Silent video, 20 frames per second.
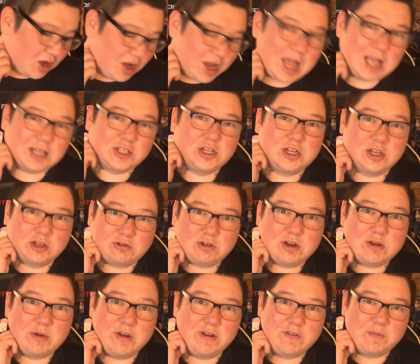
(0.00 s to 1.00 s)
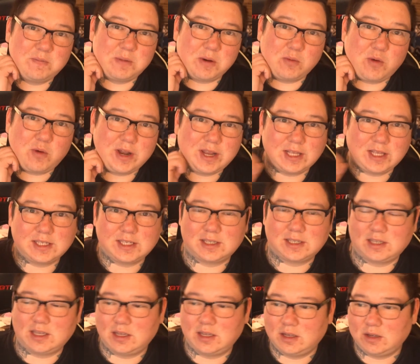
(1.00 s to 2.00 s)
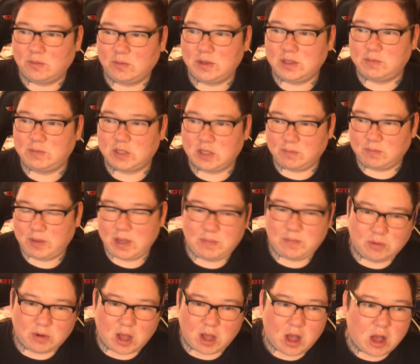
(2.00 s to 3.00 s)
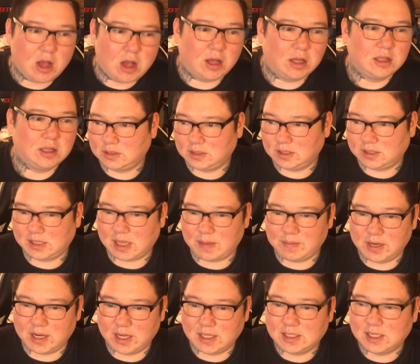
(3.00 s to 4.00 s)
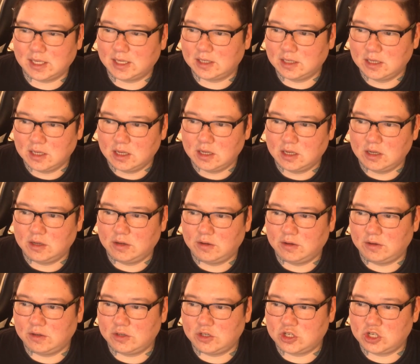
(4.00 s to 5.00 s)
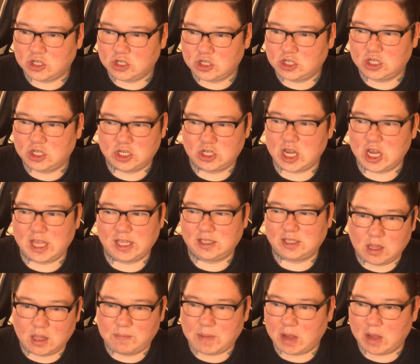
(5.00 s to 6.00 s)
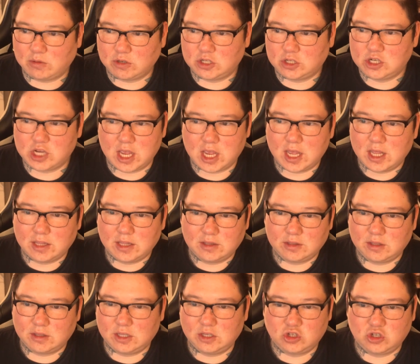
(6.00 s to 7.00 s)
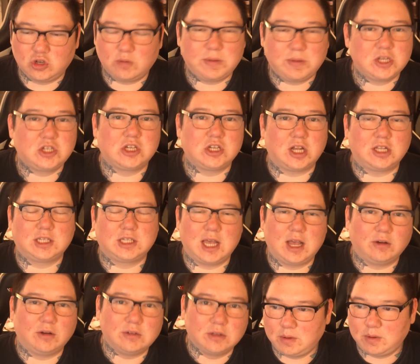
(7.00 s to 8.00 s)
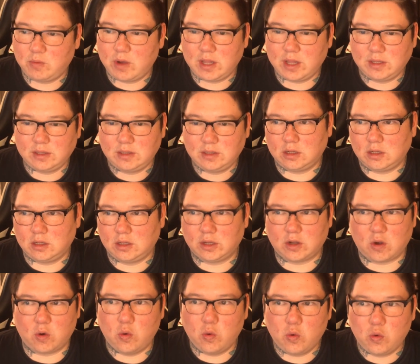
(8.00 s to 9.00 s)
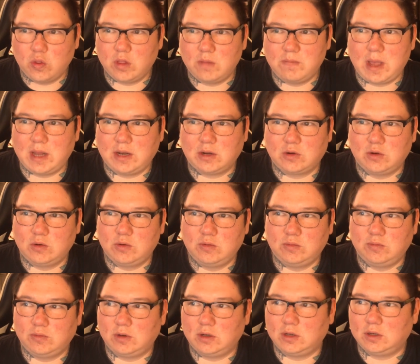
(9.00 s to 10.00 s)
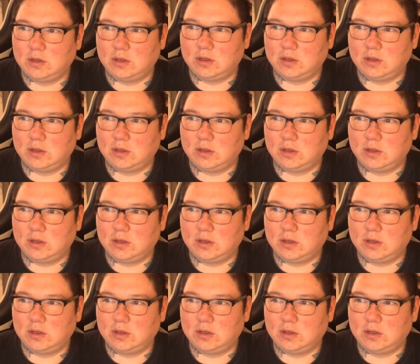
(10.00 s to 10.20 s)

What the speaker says: I actually agree with. But when people are disseminating shit about shit, it should be shut down. But when, like, all the medical